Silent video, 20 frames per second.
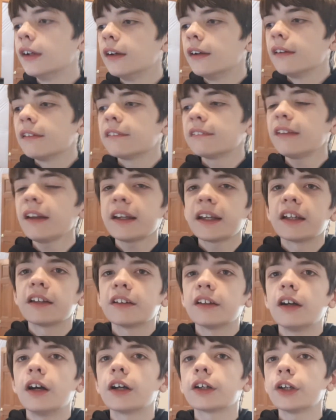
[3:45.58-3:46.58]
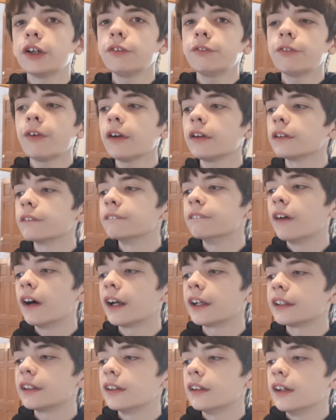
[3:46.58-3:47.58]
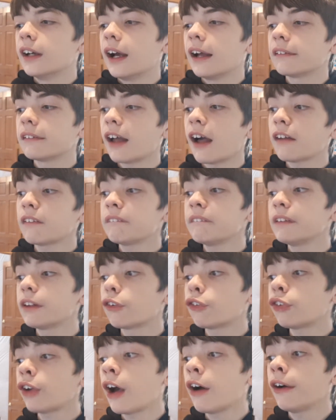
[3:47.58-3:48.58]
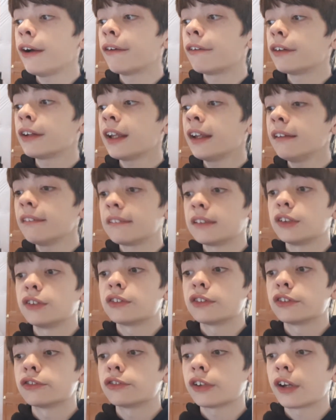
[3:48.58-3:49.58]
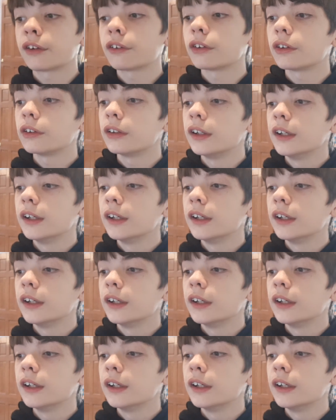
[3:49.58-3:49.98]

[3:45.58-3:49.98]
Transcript: Second, a good friend of mine has asked me to shout out his YouTube channel.